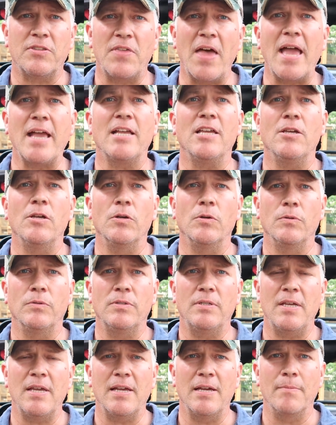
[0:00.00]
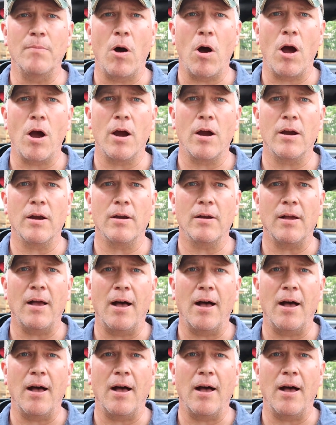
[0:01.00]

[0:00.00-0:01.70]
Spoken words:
Thank you, TMR.